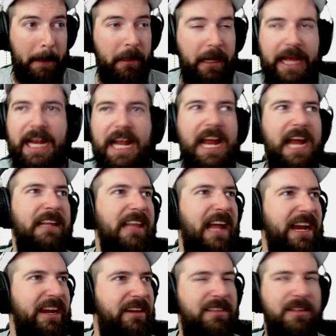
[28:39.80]
And I
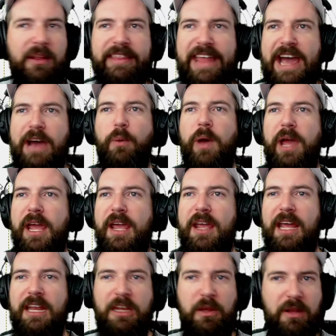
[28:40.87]
like that way.
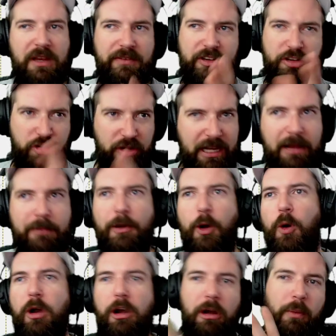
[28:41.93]
And you can even shrink it
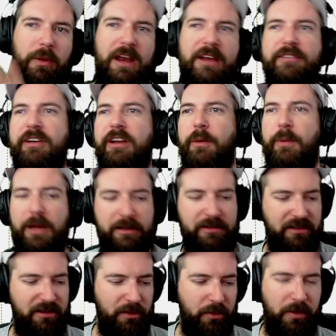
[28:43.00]
more or whatever you want to
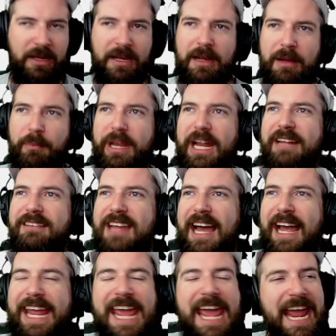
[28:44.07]
do. But I
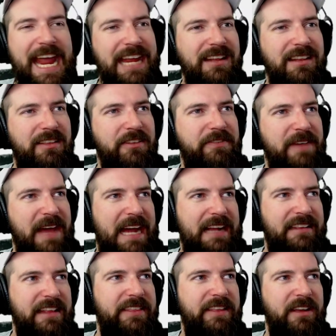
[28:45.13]
hate the fact
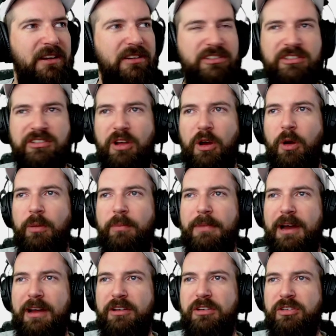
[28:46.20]
that there's so
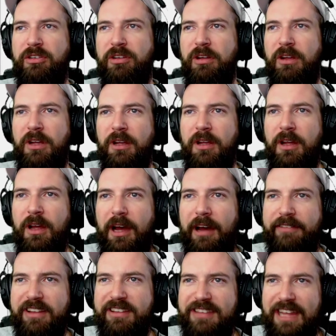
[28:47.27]
much of
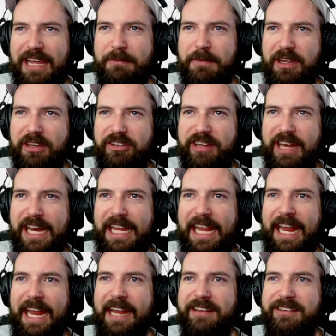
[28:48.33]
this image that I
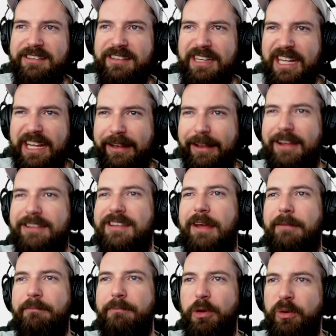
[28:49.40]
can't see unless I
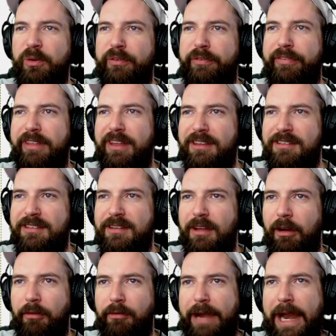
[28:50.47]
move this
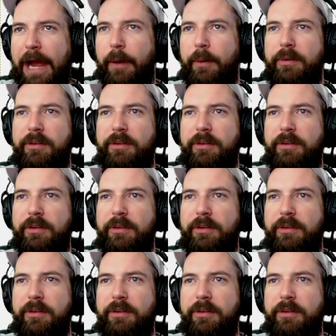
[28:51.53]
around.